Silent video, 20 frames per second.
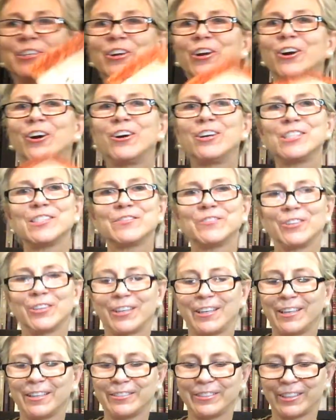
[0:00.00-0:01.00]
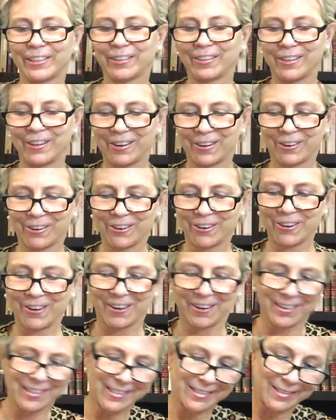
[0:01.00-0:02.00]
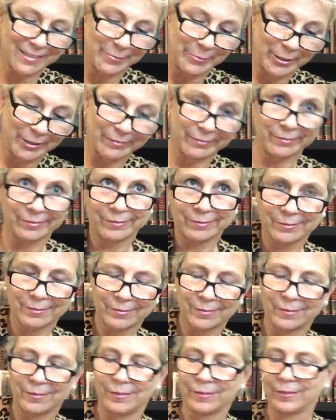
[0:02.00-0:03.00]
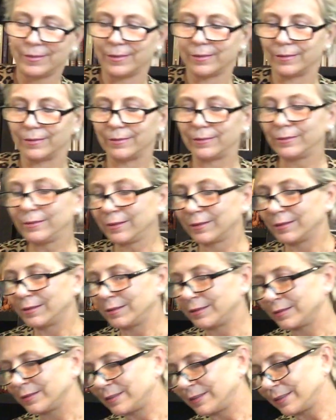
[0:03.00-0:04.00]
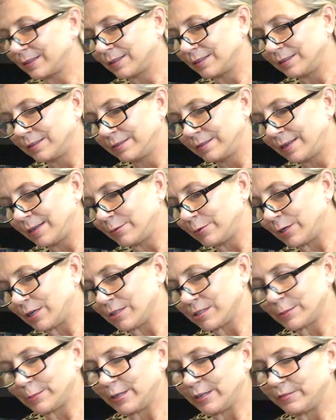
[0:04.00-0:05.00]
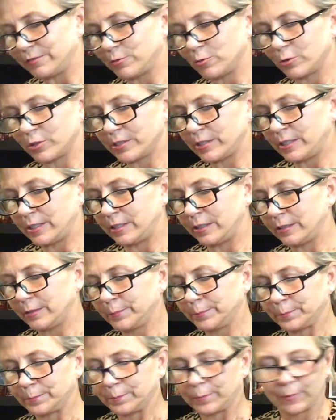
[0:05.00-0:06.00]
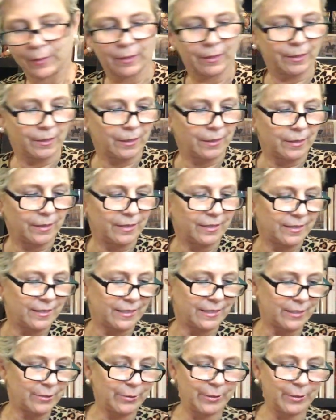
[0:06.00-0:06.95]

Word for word: cards for a Celtic cross. I mean, okay, I think I learned that when I was about 14. So